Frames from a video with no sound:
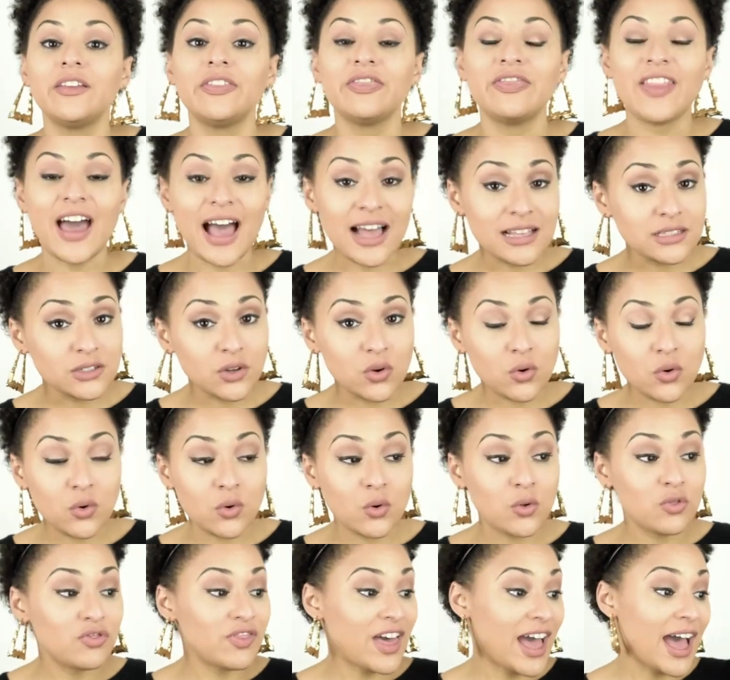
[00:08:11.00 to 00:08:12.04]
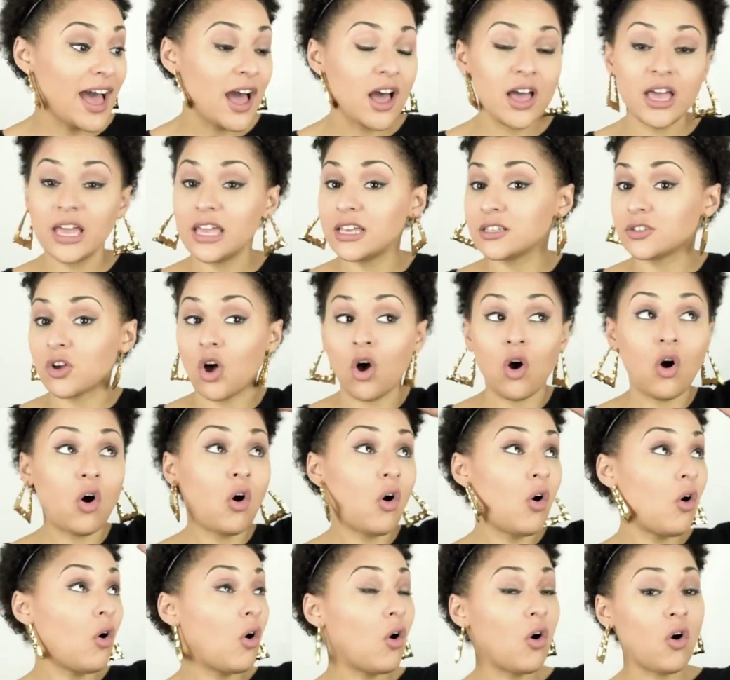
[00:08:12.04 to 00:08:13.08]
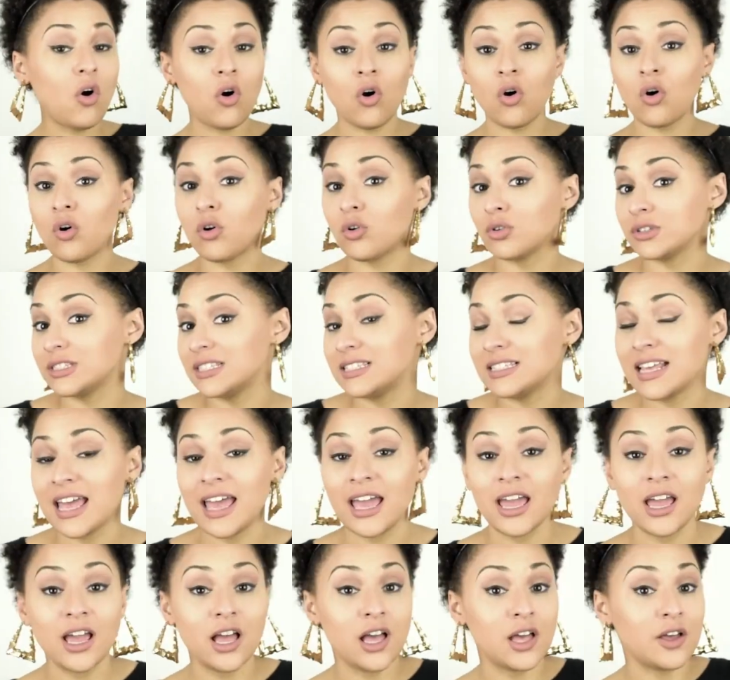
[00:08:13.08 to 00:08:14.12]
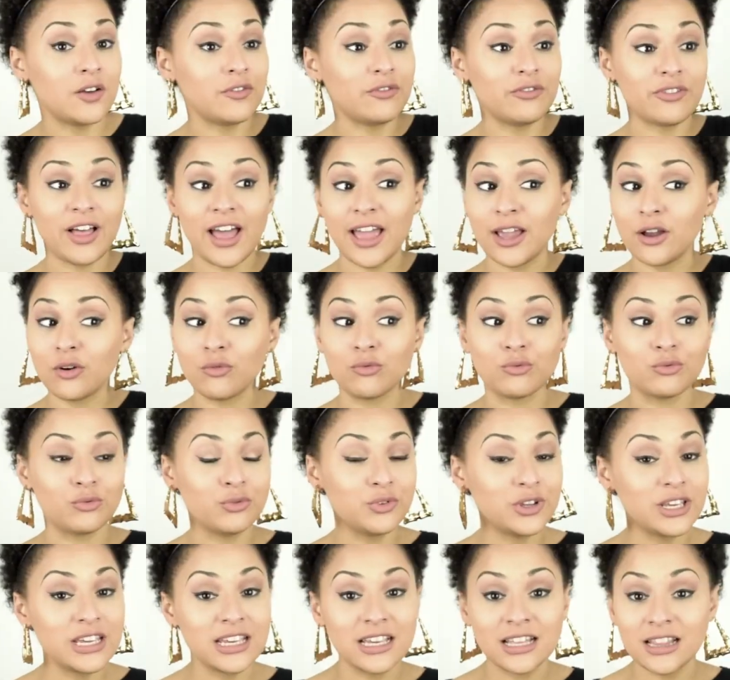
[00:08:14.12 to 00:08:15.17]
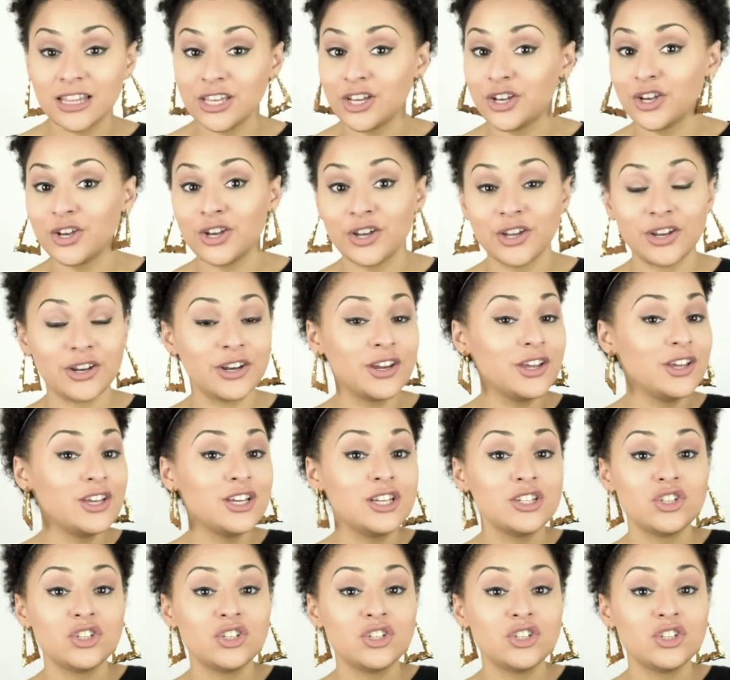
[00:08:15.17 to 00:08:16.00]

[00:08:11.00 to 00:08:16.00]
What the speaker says: That's cool. That is a whole set of like really good